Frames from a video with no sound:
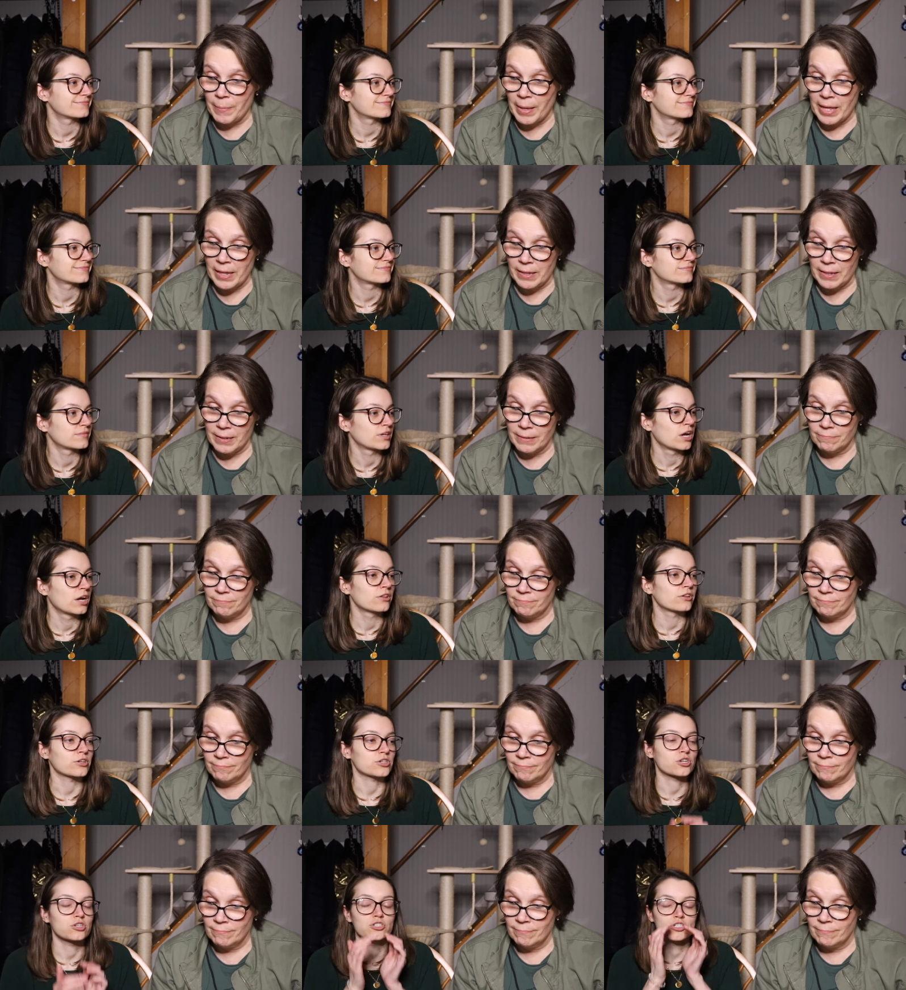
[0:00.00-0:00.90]
Speaker 1: Bailey. That's
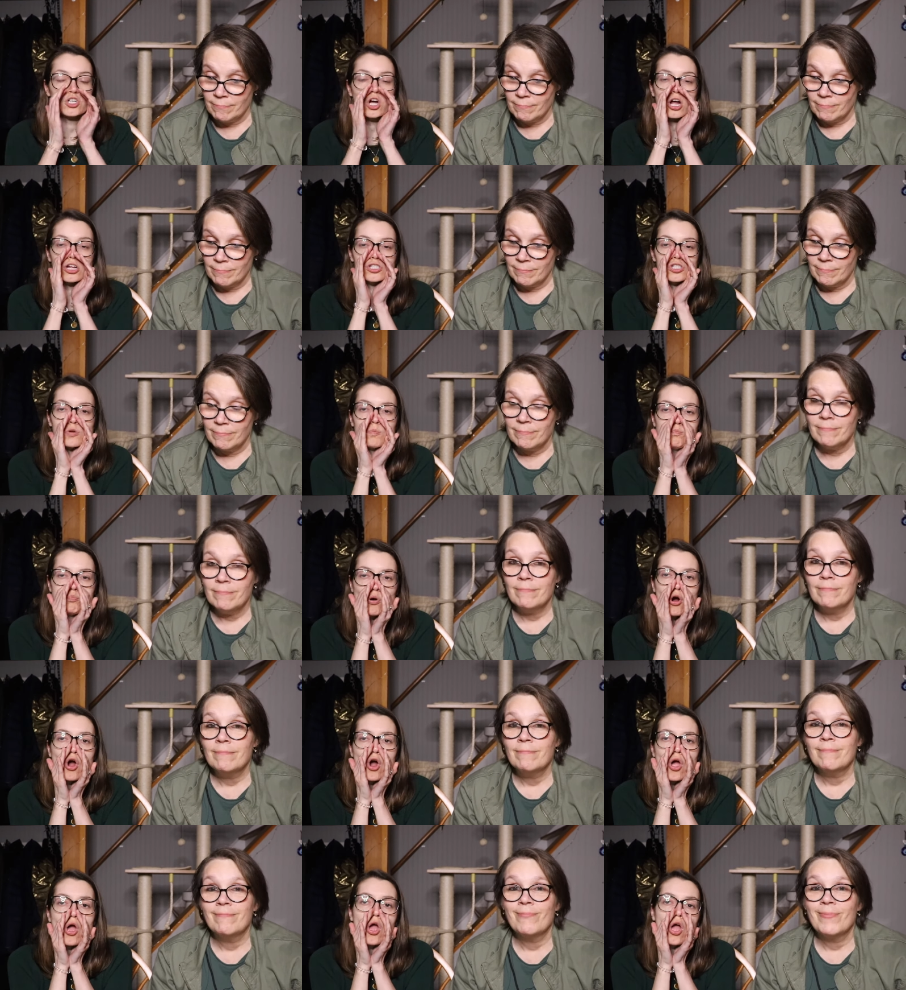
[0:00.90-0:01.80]
because Todd's the
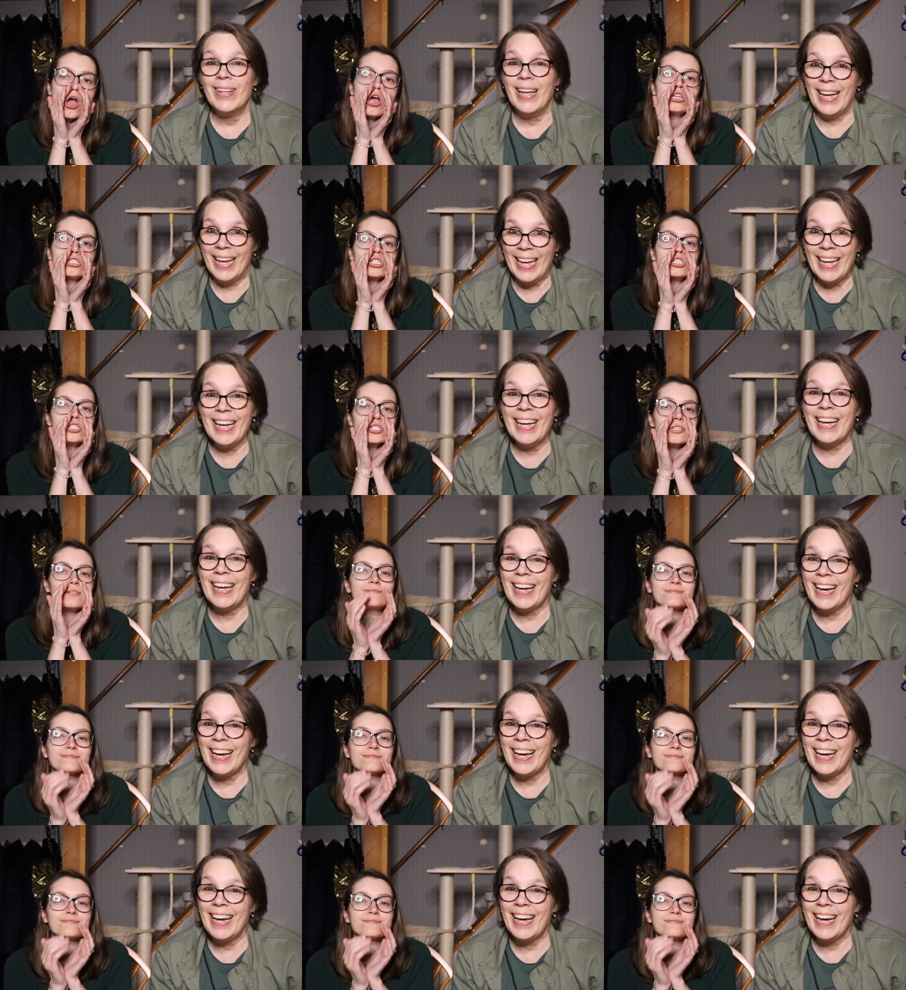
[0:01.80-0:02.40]
best.